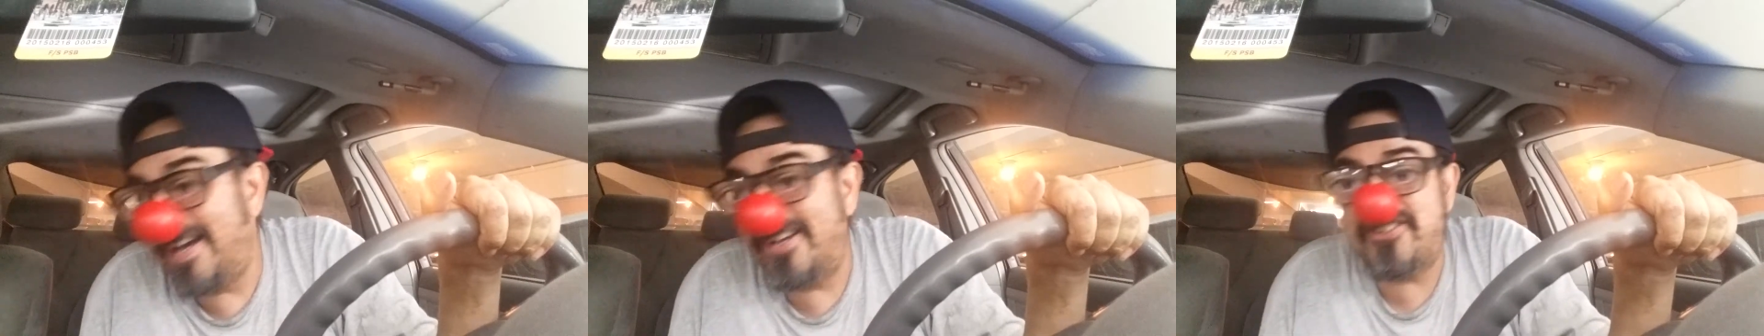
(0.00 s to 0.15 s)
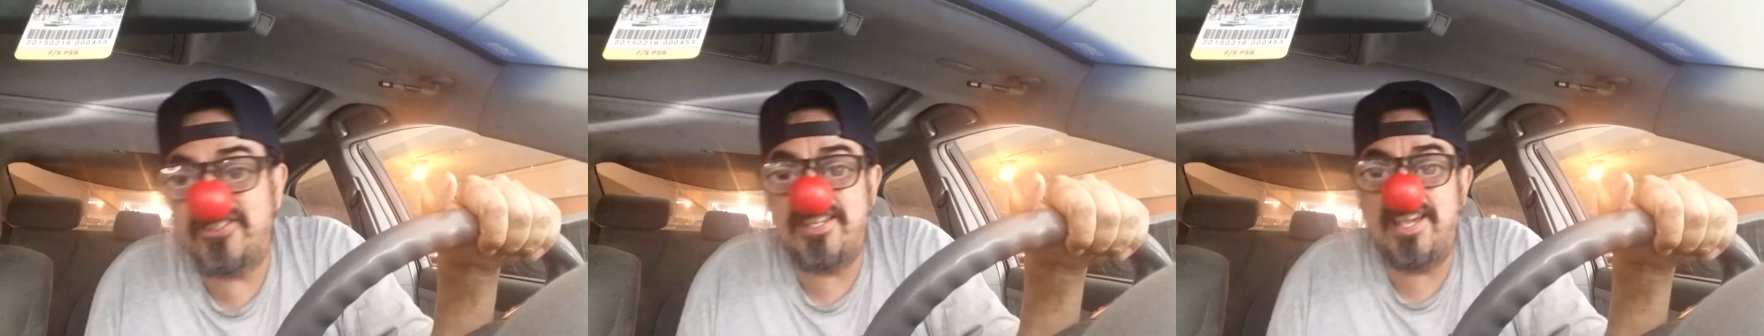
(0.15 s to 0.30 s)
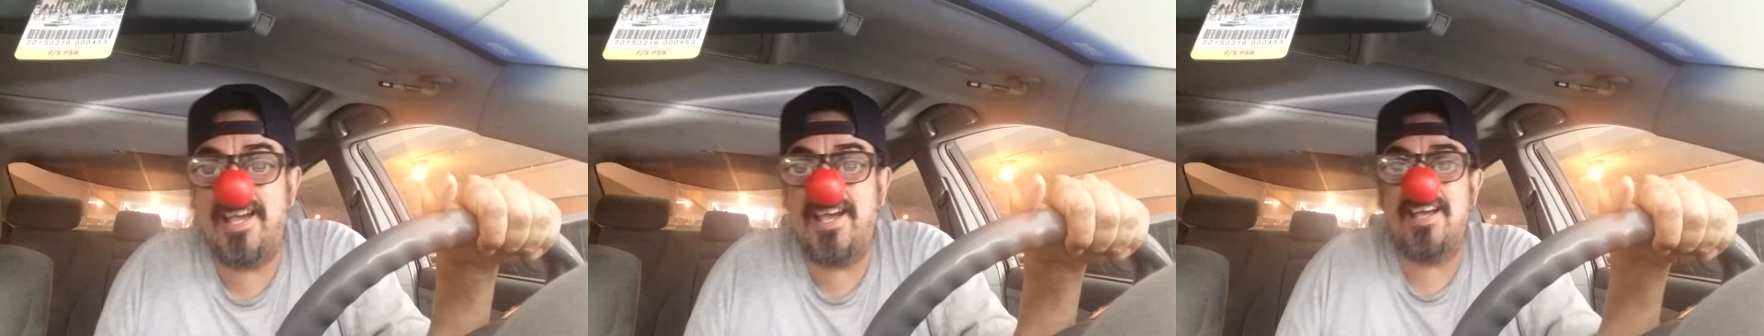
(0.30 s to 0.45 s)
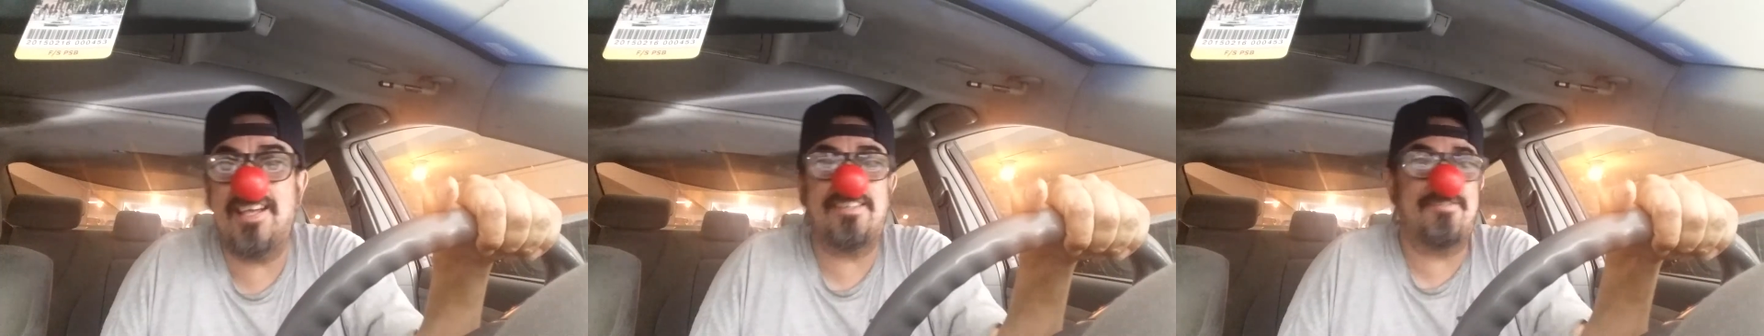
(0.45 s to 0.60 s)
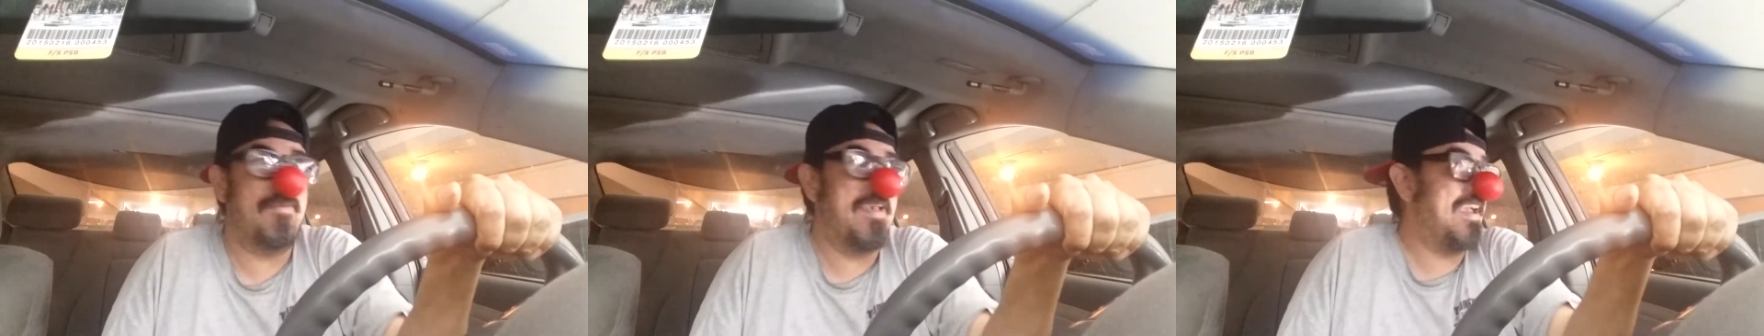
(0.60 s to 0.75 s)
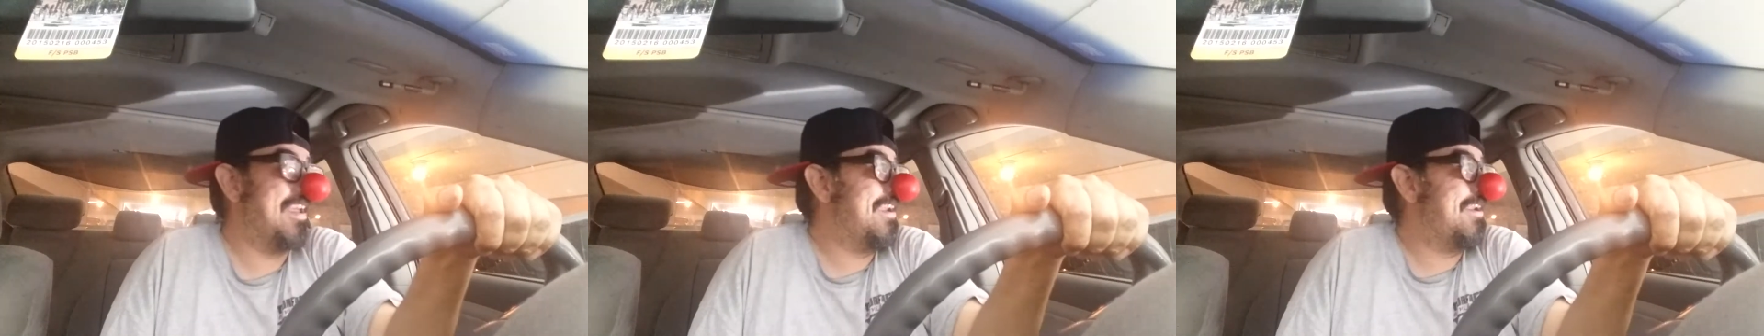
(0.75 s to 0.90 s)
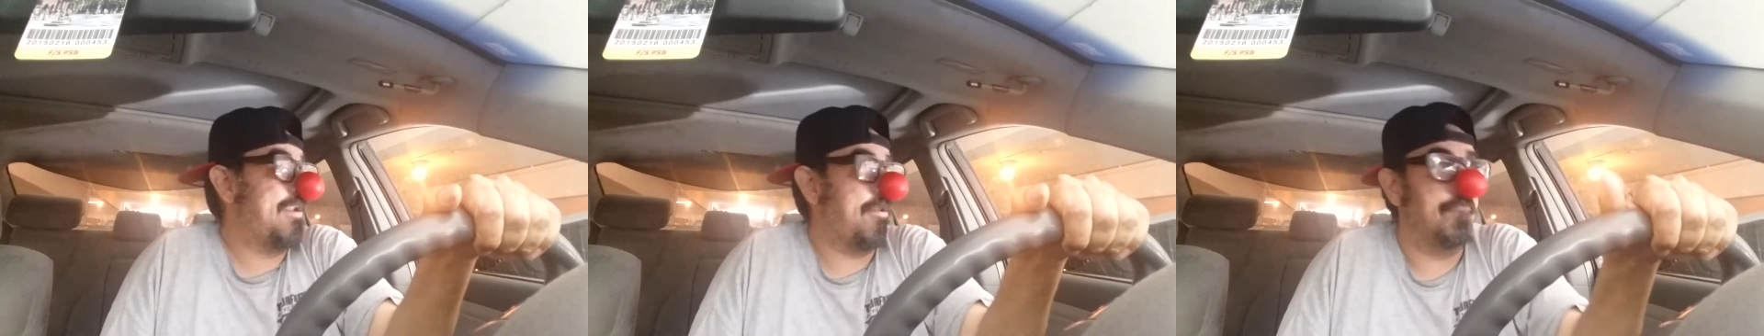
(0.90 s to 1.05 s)
LCS,
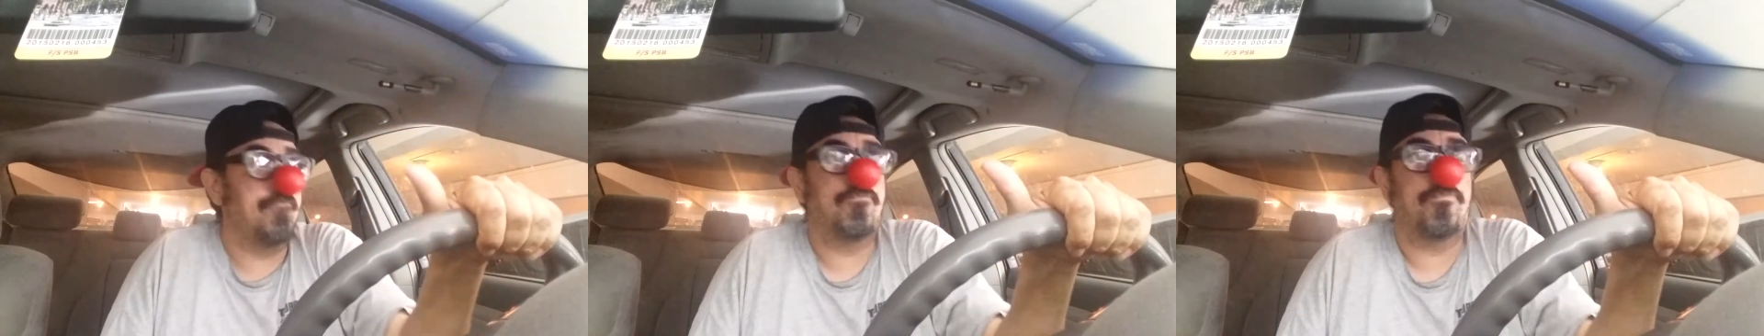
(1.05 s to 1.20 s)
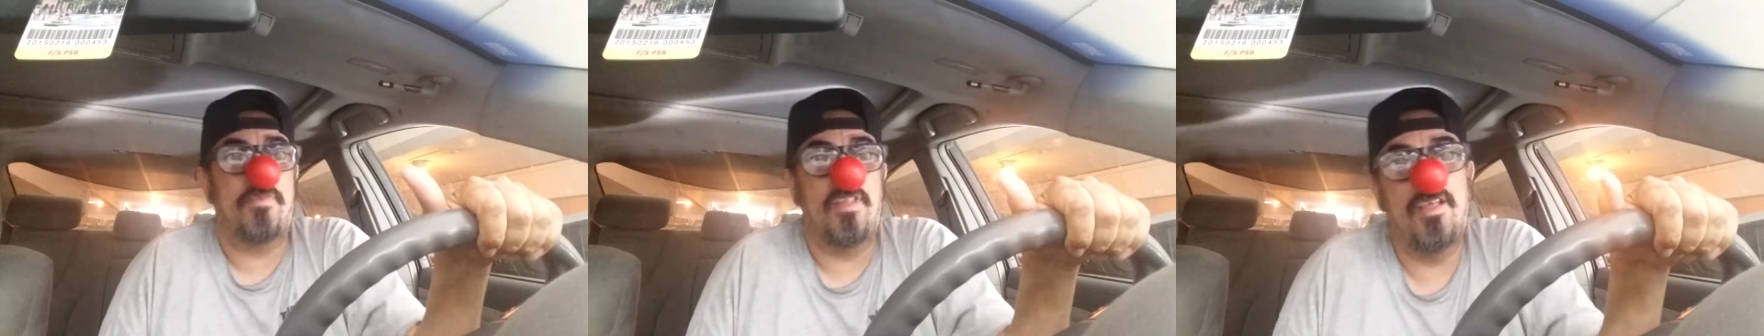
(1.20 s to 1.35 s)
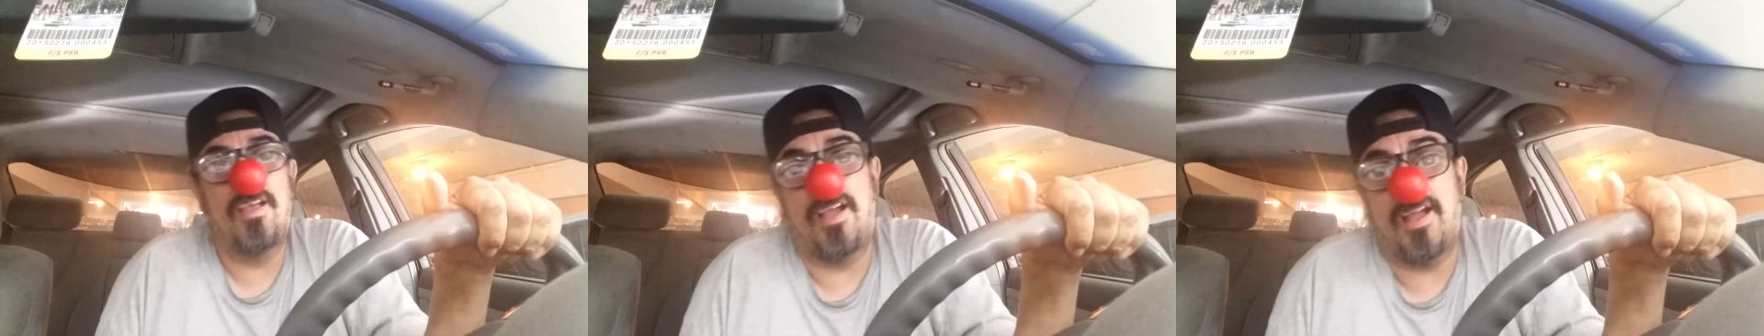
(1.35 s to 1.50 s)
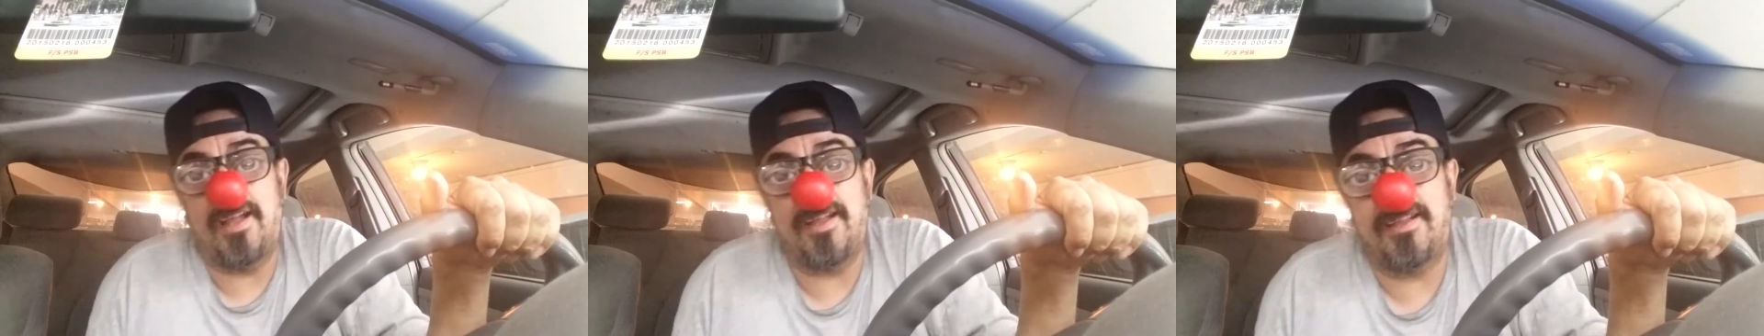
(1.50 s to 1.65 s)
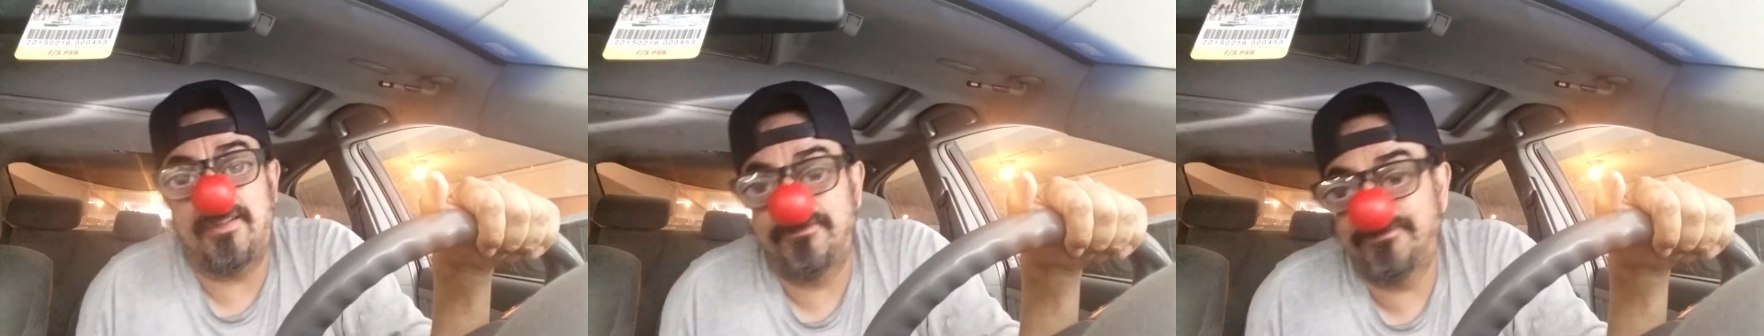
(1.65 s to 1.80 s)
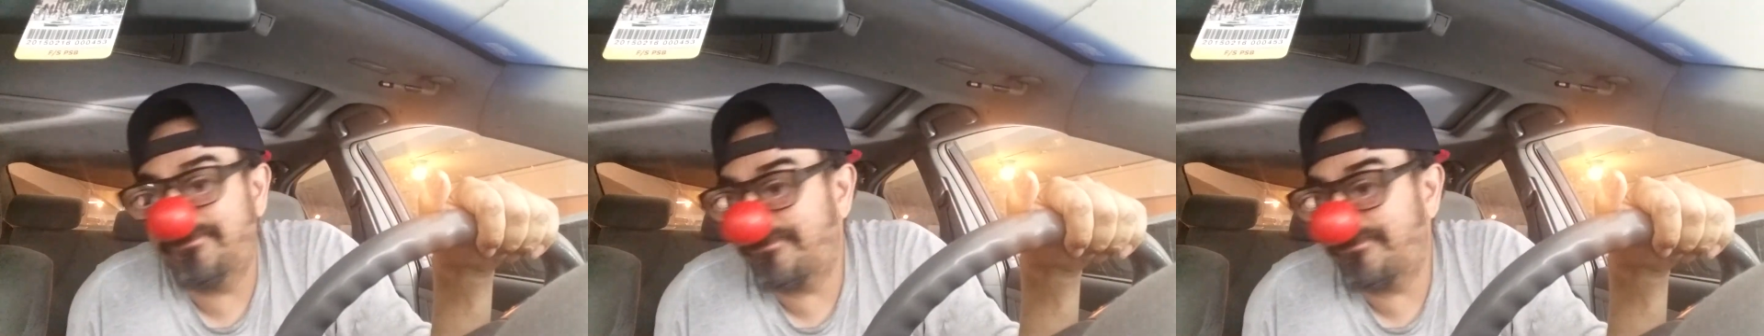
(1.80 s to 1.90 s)
man, and it